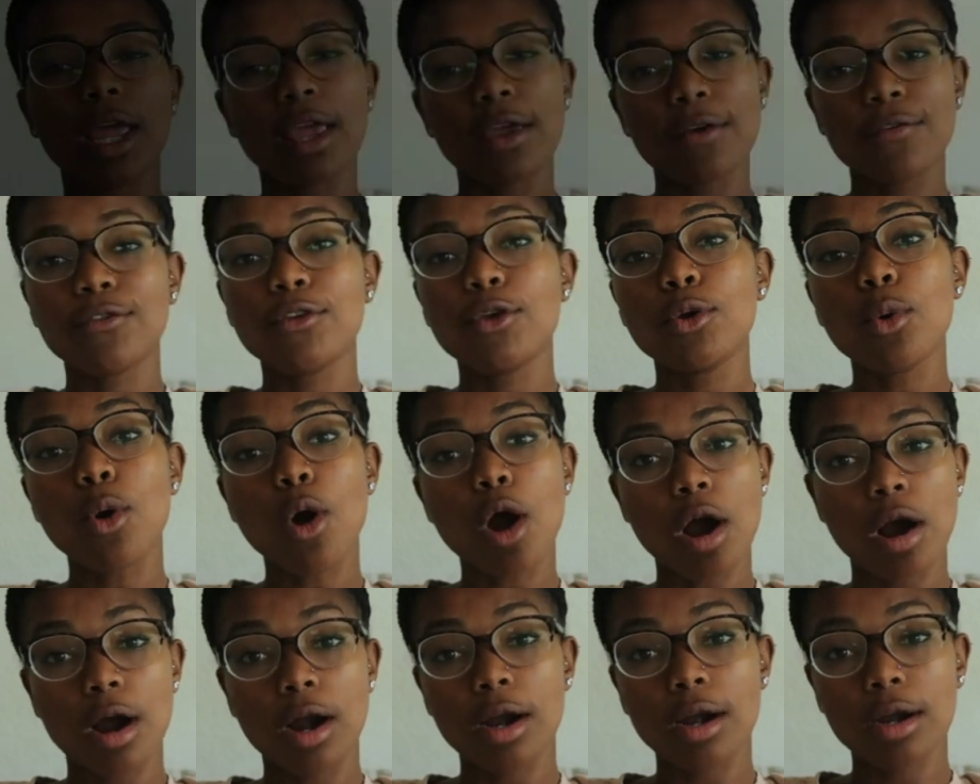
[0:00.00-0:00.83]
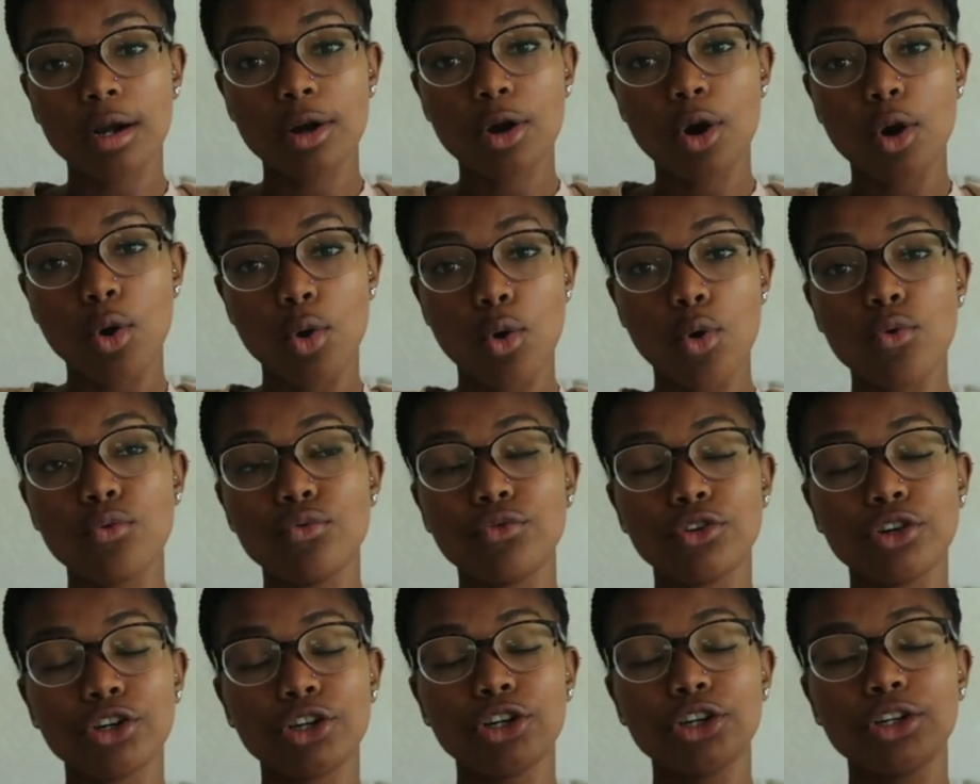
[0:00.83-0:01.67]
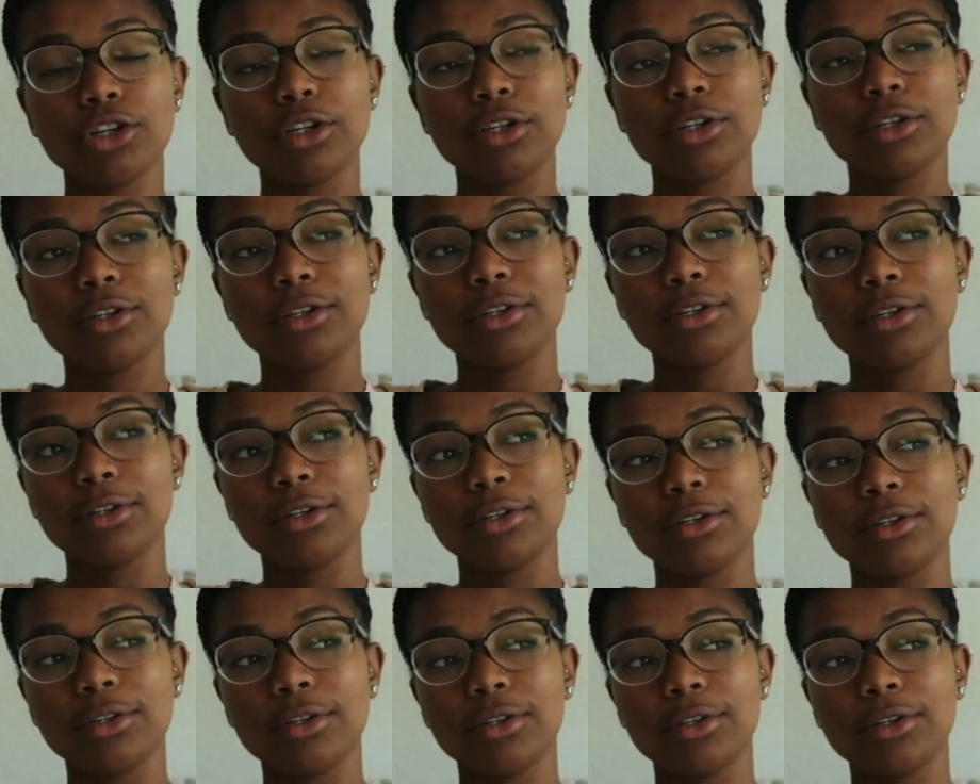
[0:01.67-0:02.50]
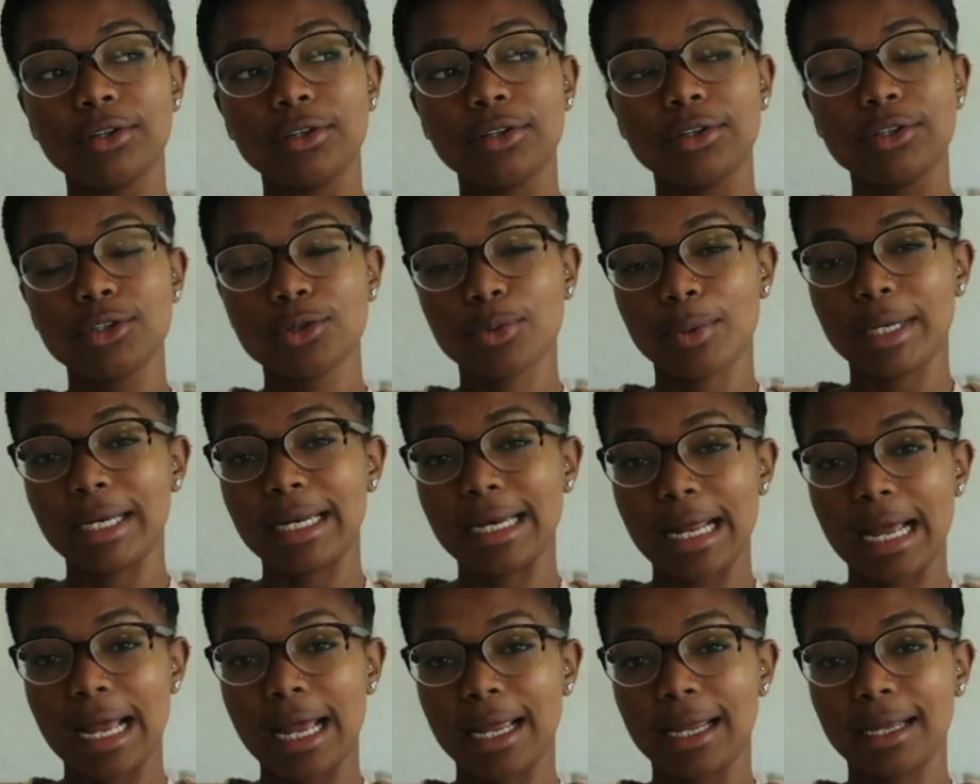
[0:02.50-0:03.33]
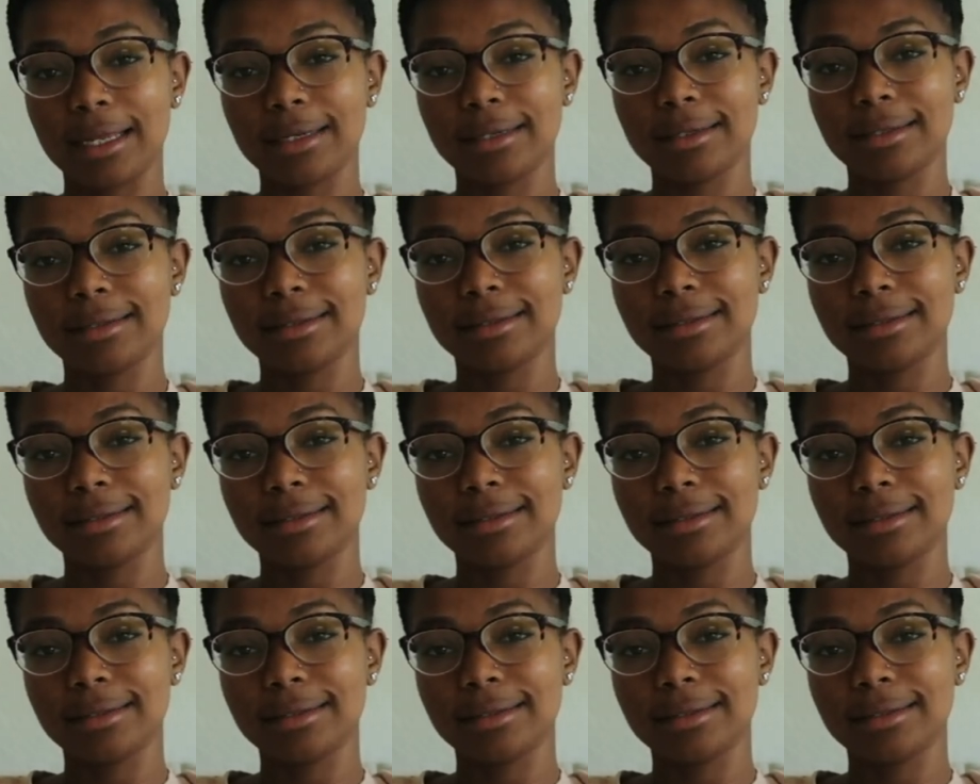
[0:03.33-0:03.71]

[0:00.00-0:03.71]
If you are over 29,